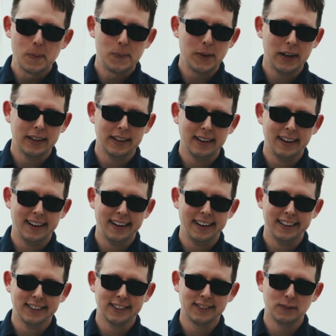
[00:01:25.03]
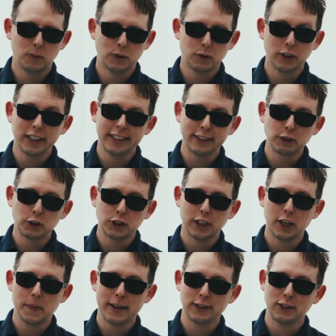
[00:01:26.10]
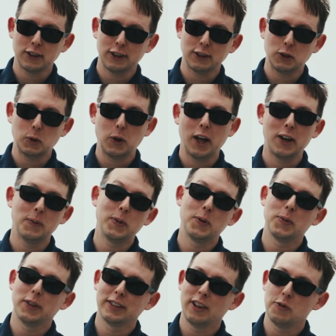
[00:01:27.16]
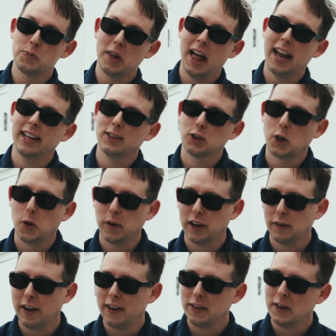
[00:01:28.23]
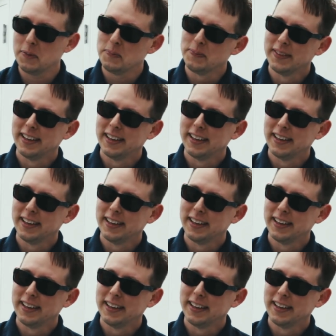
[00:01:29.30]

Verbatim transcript: But what's really interesting about stars to a lot of people is they have planets going around them.